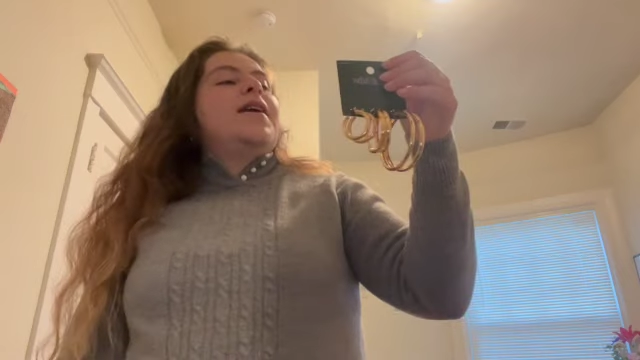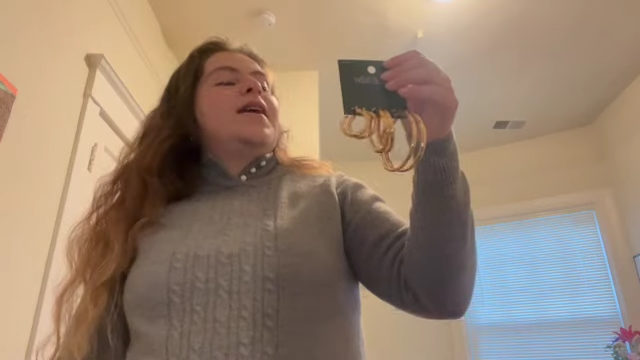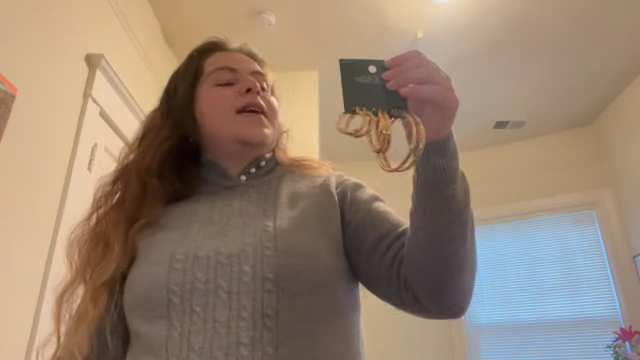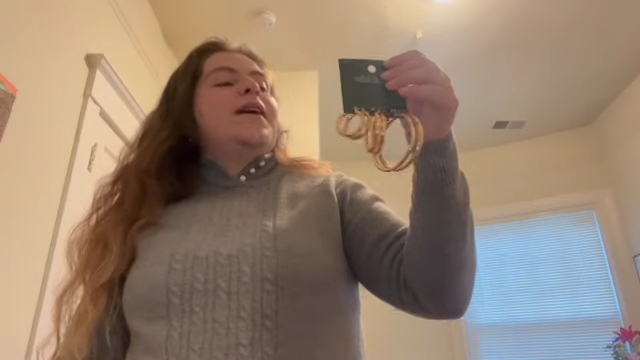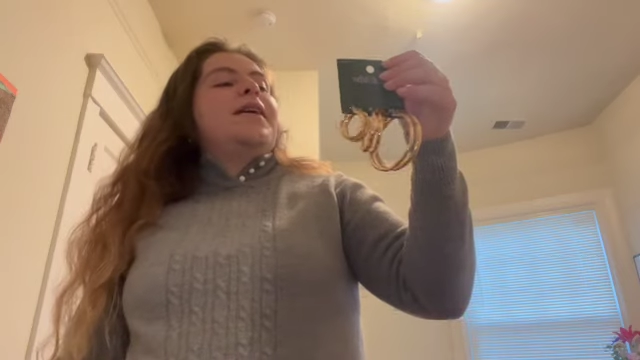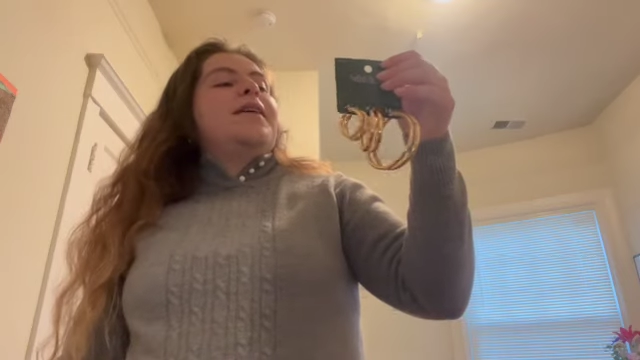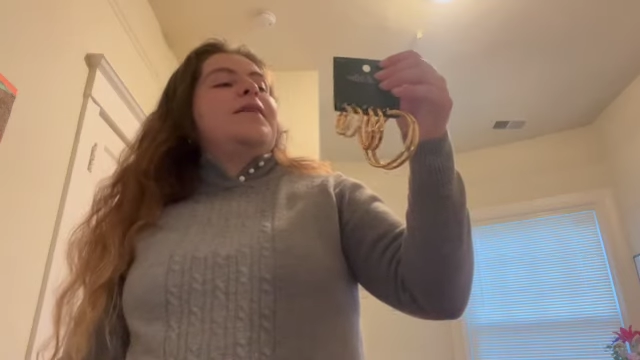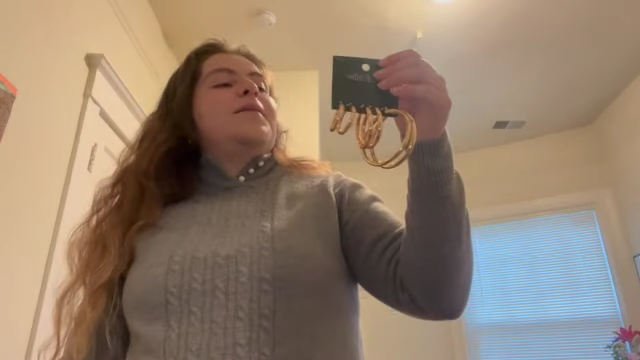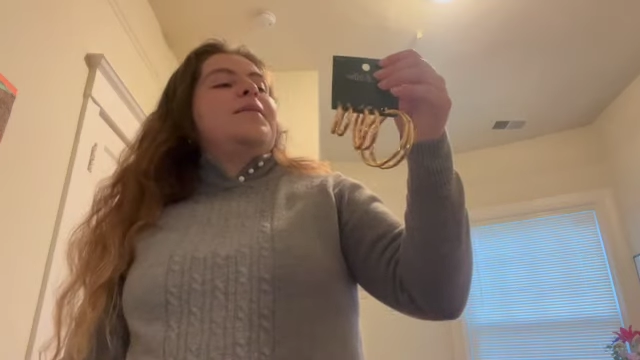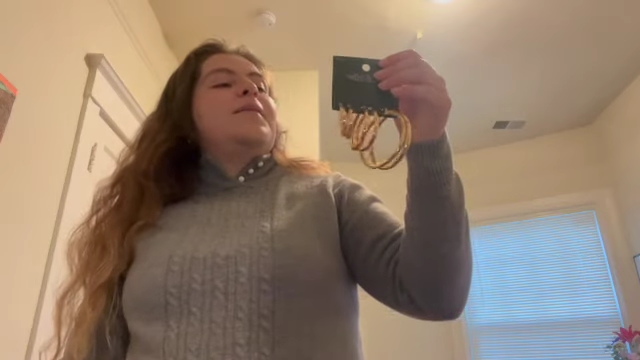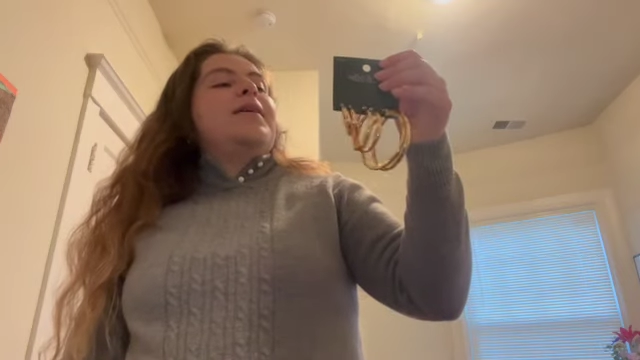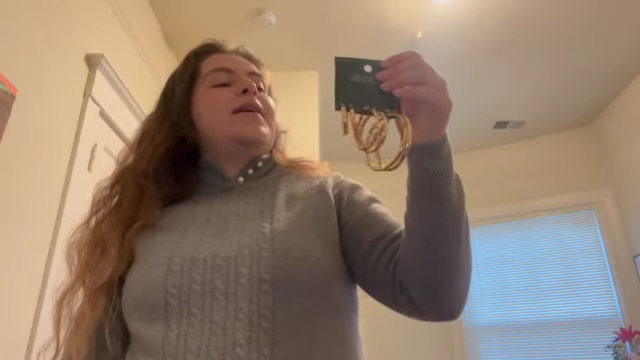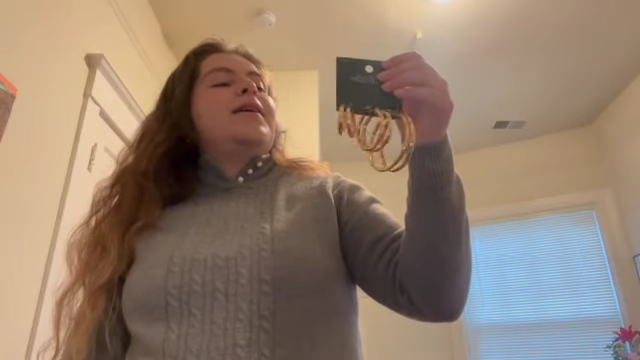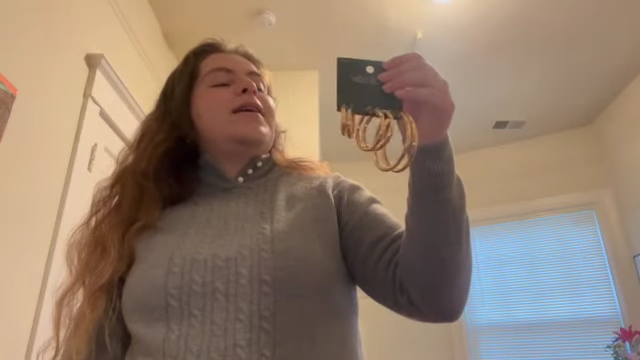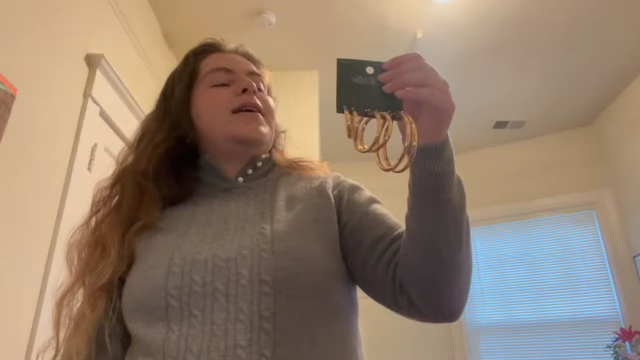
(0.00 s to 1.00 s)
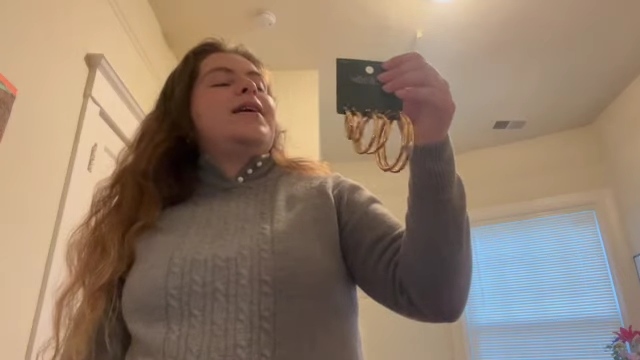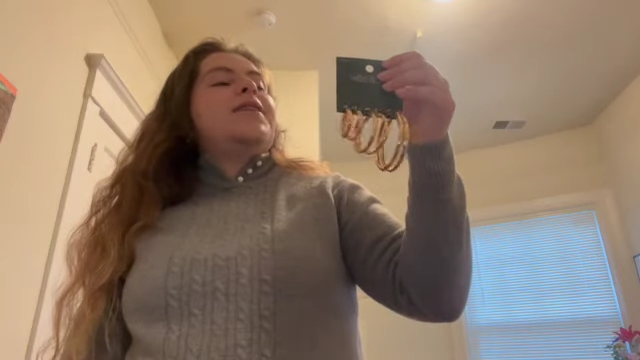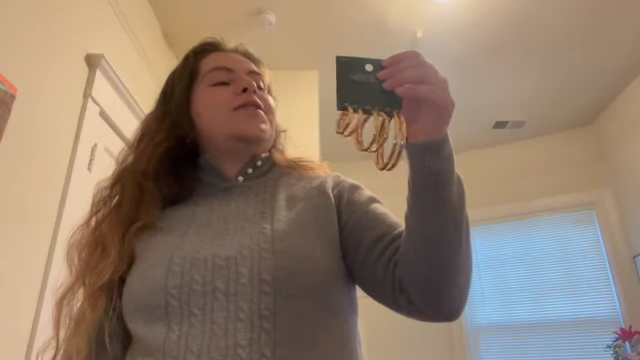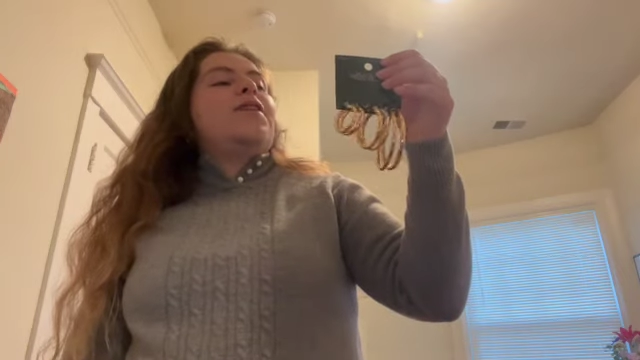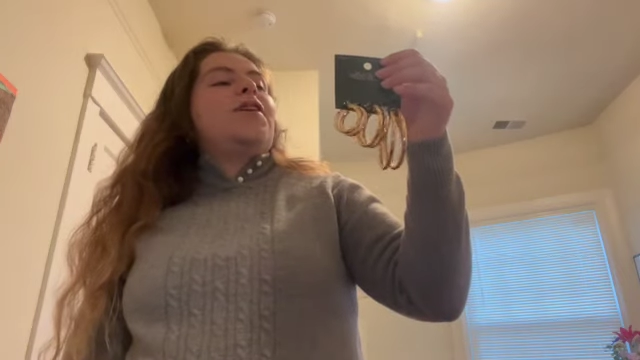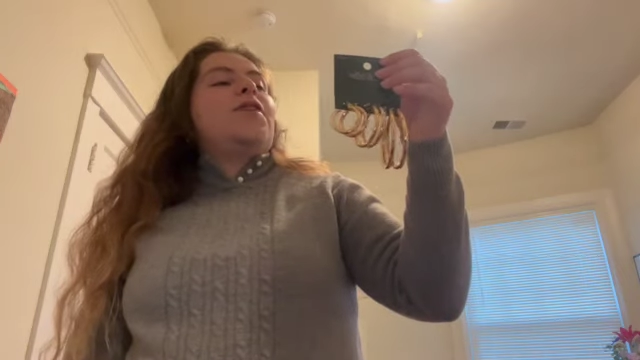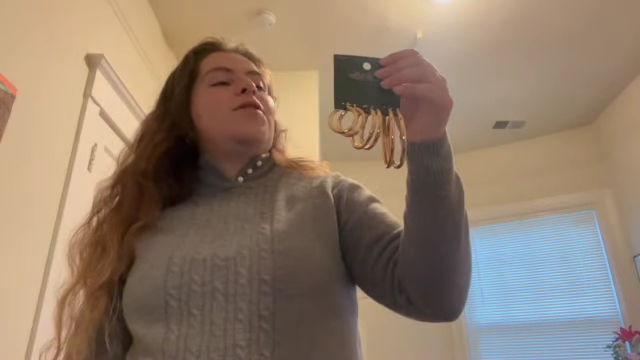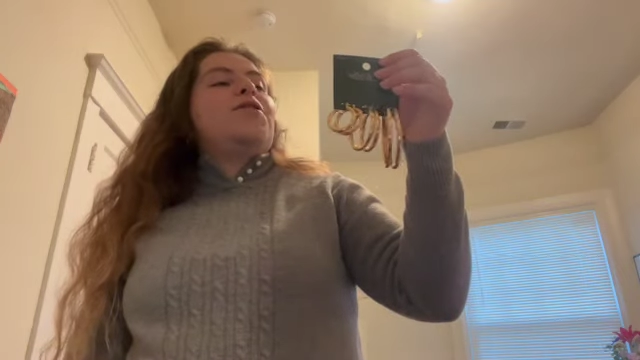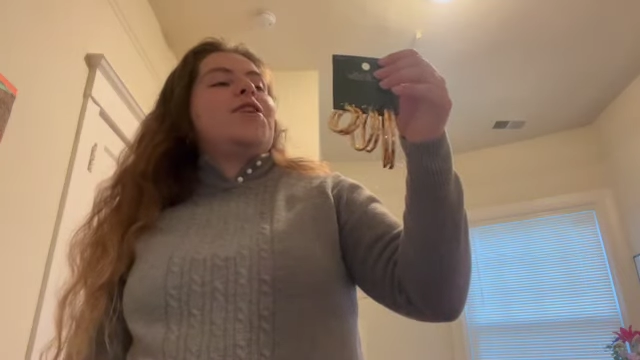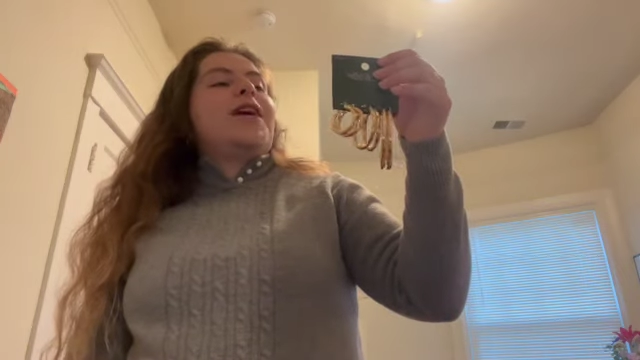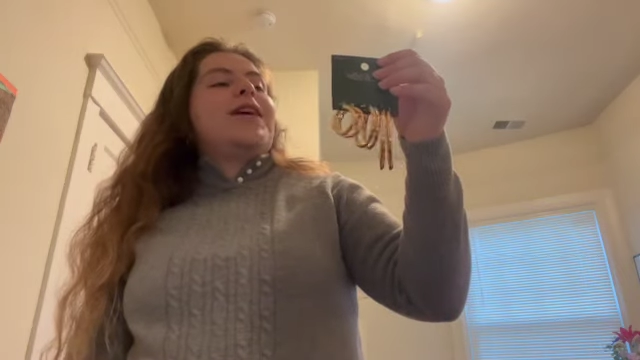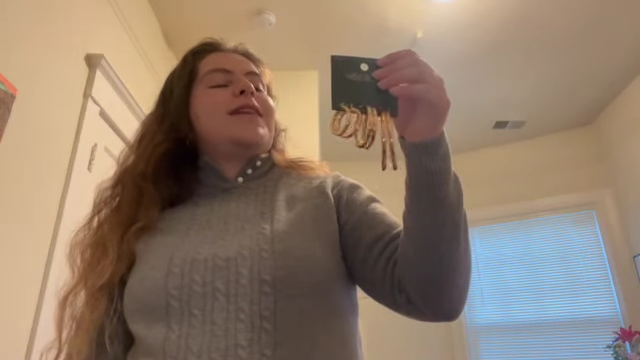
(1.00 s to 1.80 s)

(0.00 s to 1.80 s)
Um, and so I go check